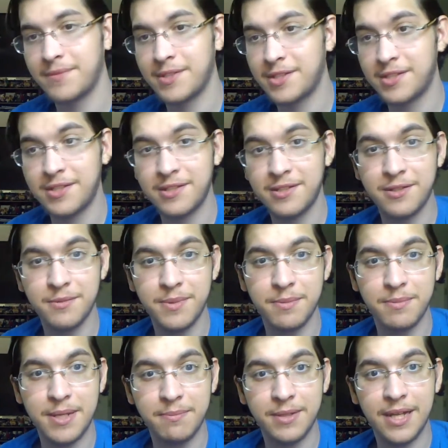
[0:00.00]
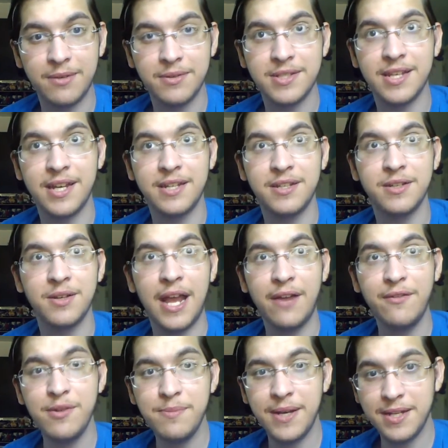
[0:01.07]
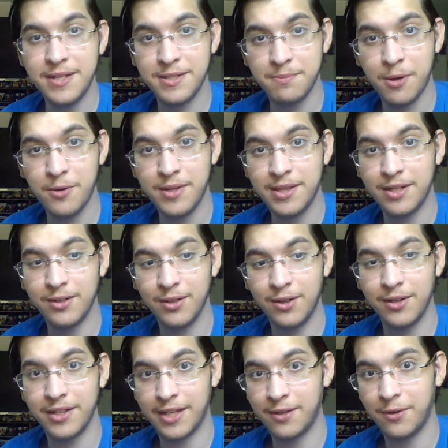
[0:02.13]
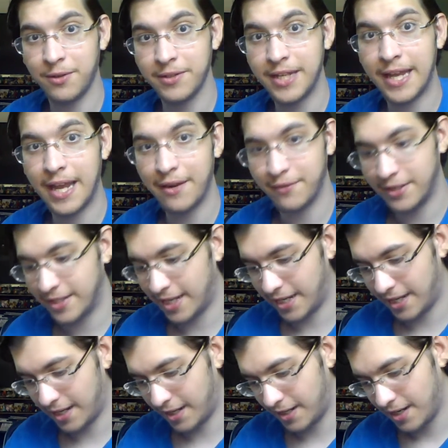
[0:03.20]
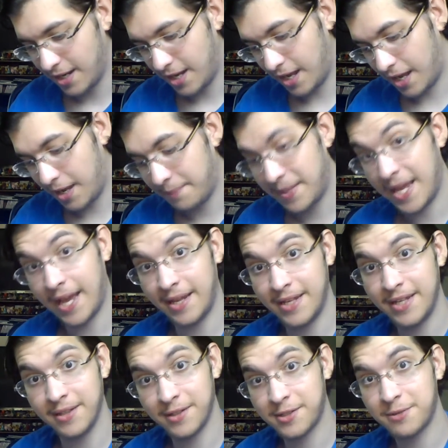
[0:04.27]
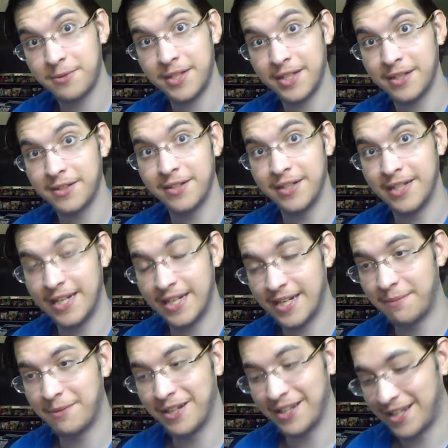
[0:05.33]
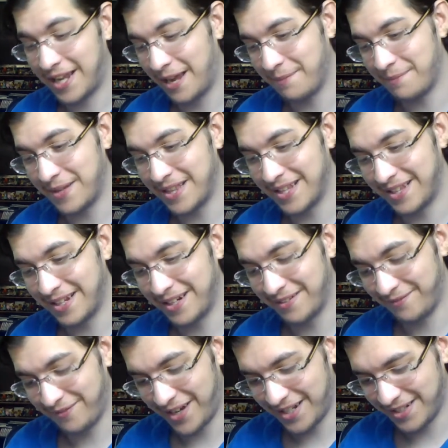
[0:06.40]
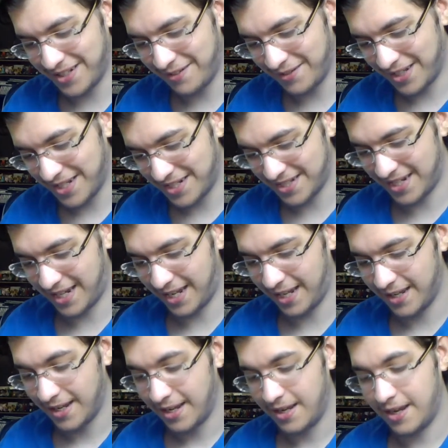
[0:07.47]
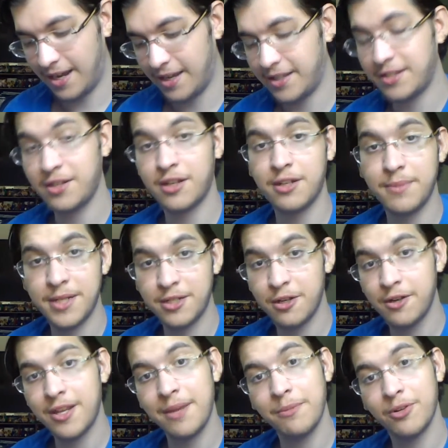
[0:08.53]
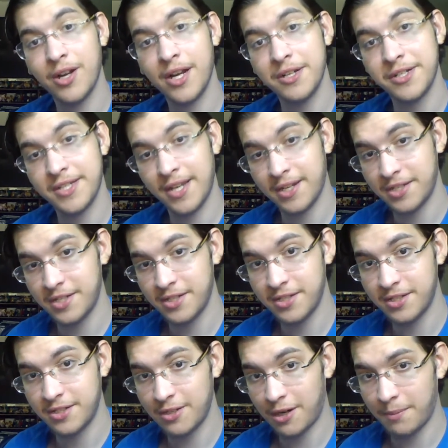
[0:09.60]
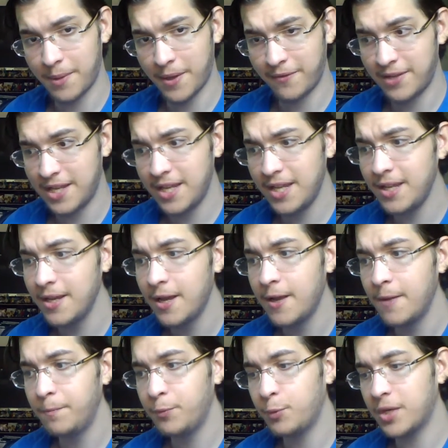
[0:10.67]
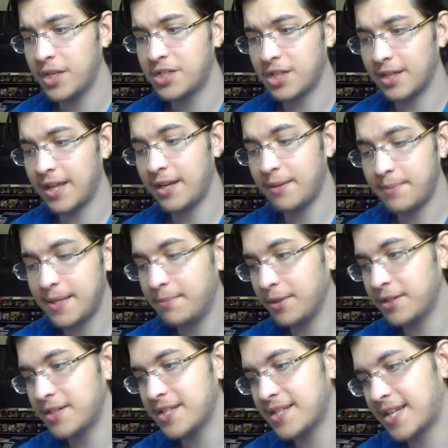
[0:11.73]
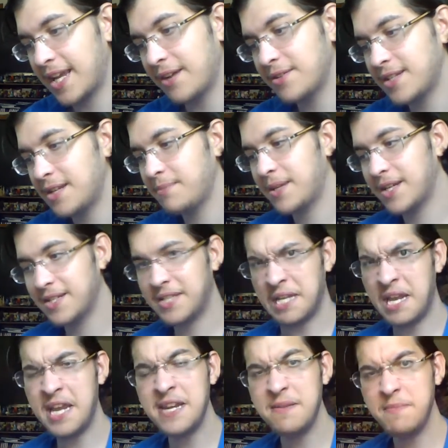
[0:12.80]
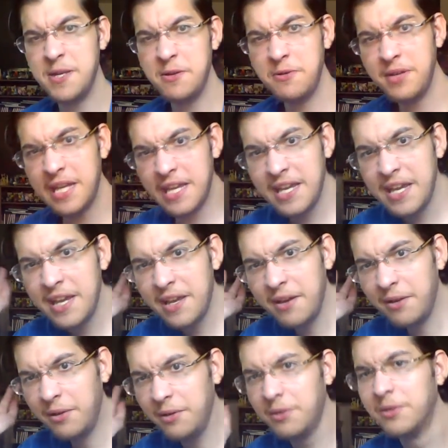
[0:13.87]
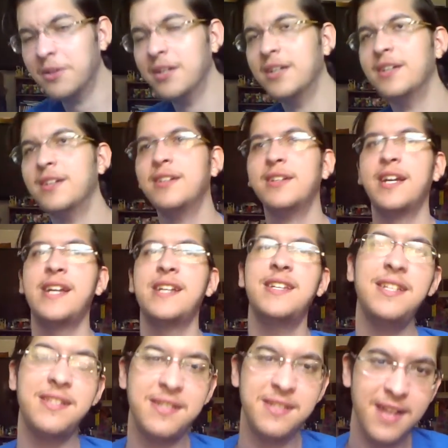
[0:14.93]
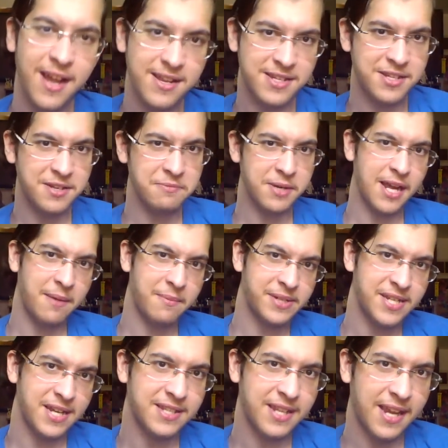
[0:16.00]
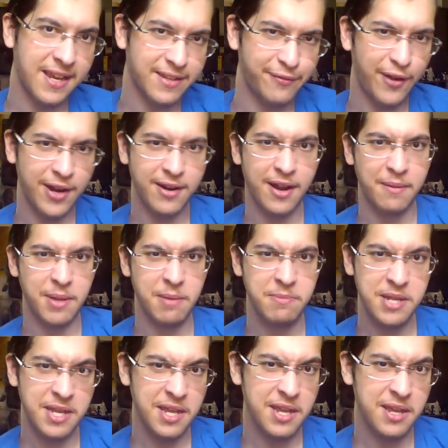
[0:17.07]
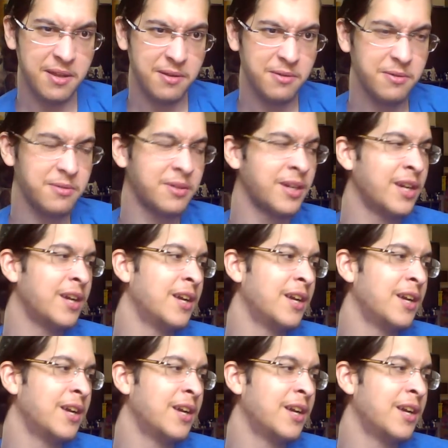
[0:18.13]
Stupid people outside do it. Everybody's mowing their lawn like all day, every day here. But yeah, it looks really good, and I'm really happy that they're finally releasing it. They talked about Toki Mirage Sessions Sharp FE, which a lot of people are discounting because Animu, ew! And it's not Shin Megami Tensei X Fire Emblem, ew!